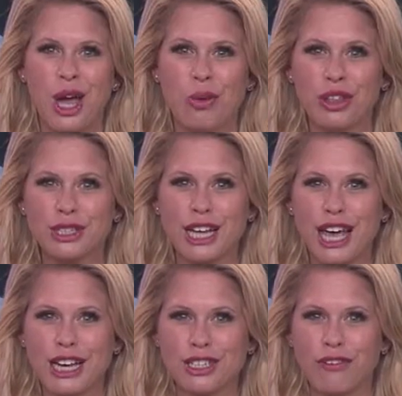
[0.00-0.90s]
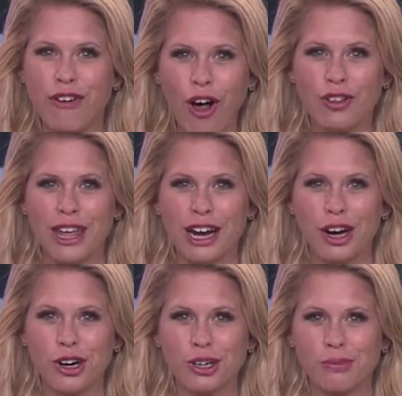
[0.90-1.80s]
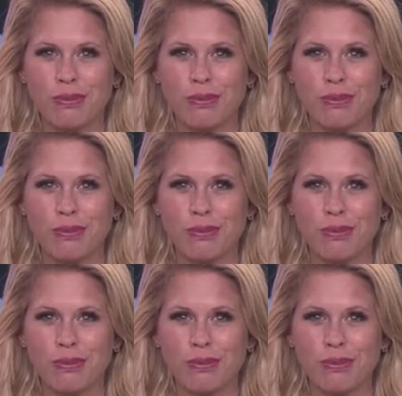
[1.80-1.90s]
Well, there's a hint of fall in the air,